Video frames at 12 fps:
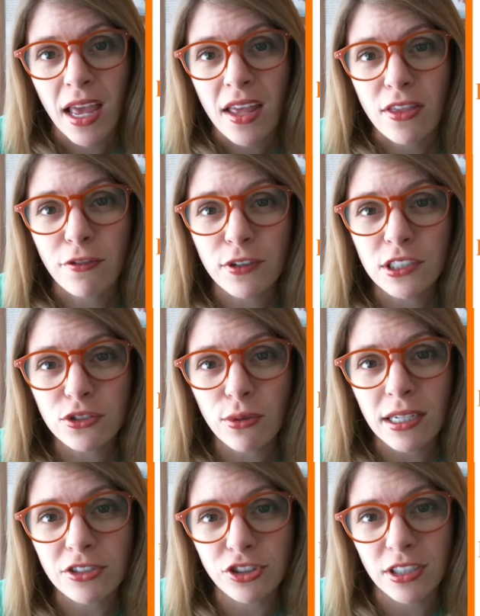The first
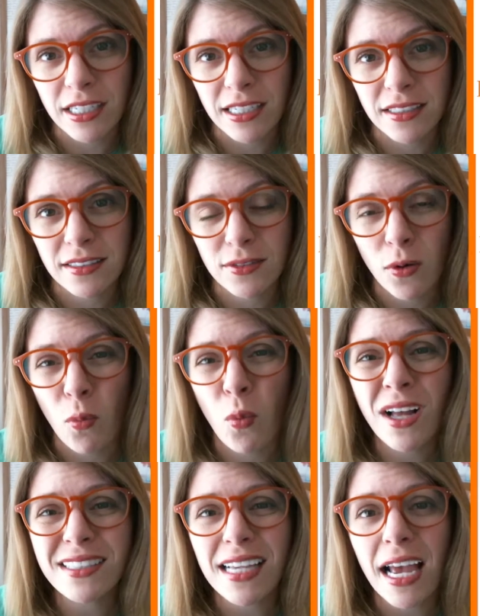question is,
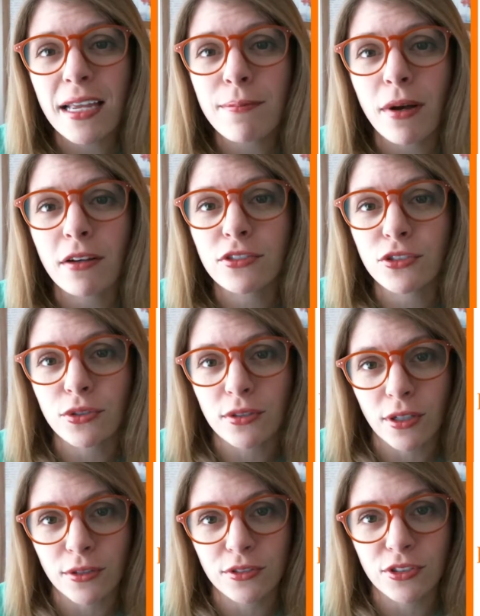what type of student
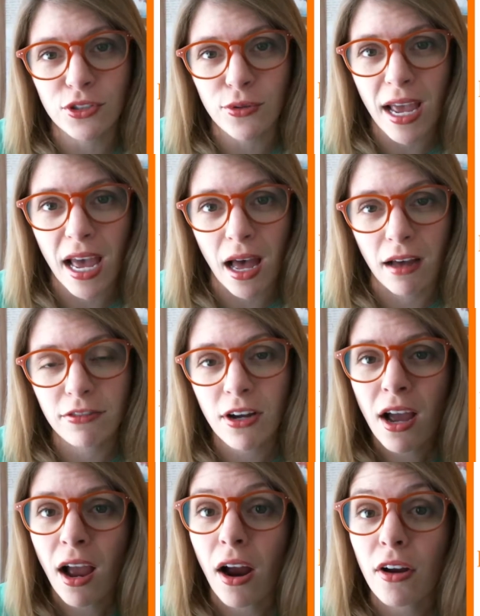loans do you have?
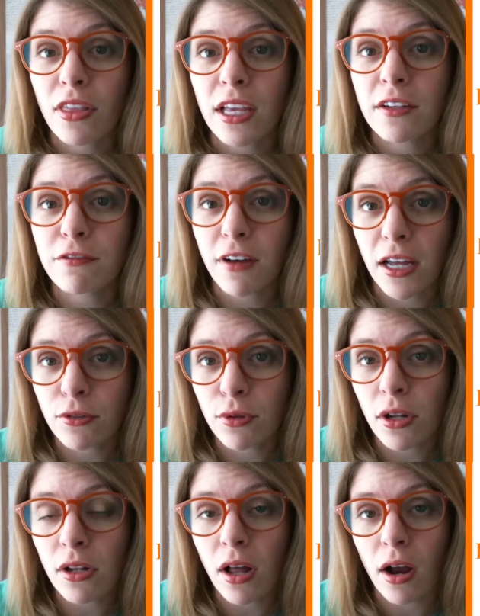Are they
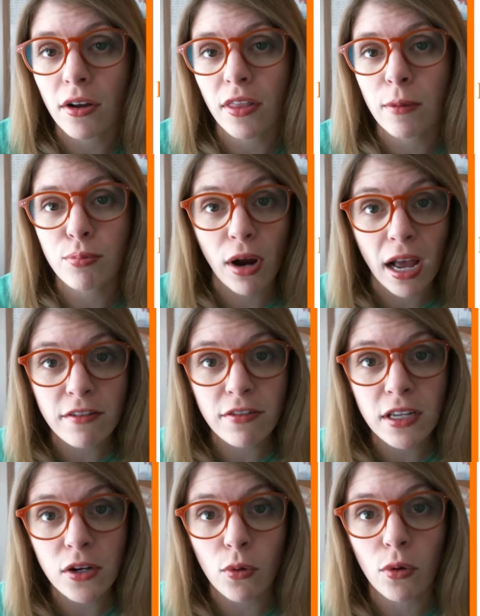federal, are they
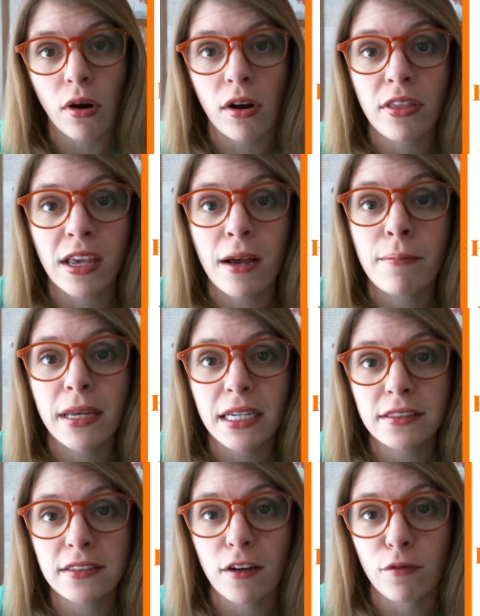private, or are they a
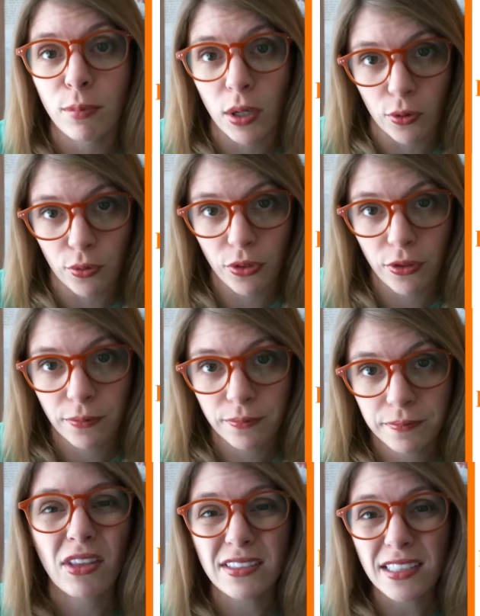mix of both?
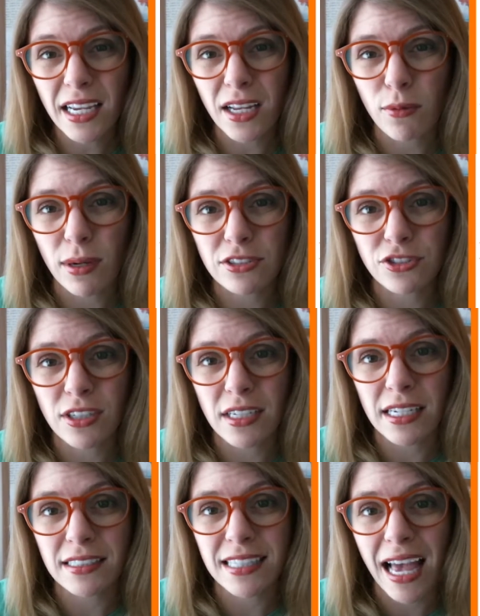The second question
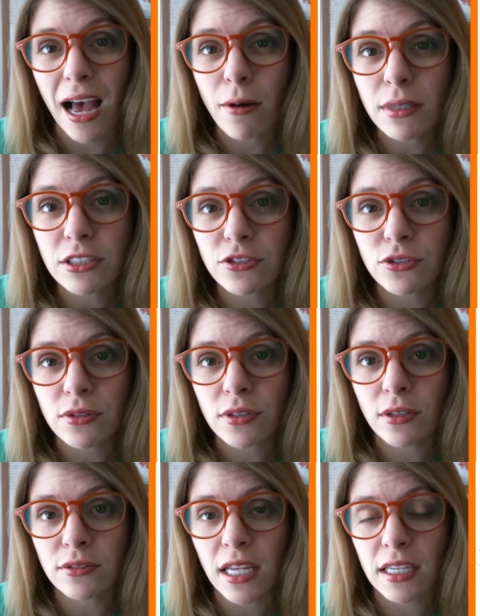is, how much student
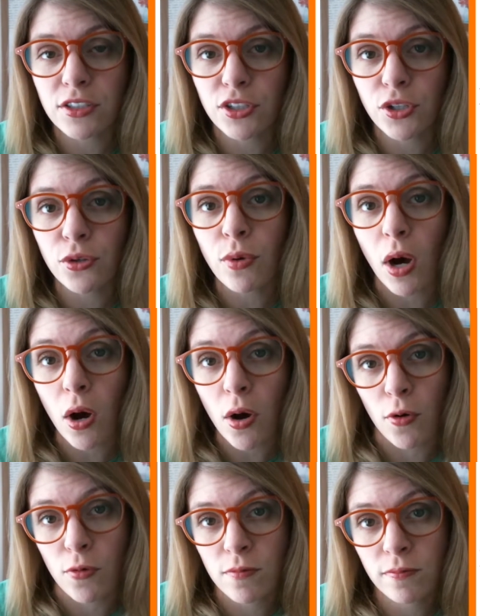loan debt do you
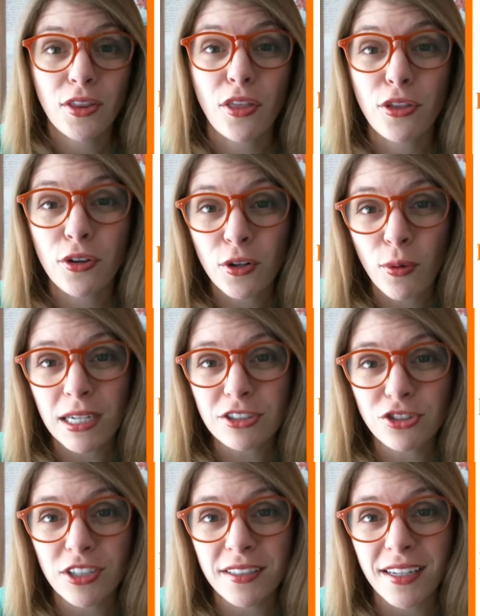owe? The third
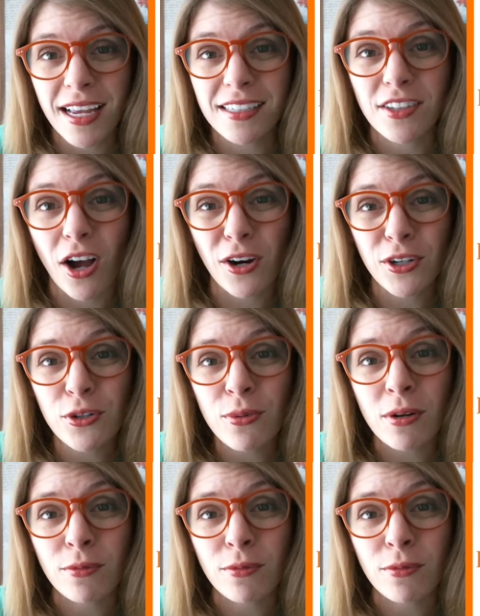question is, are you a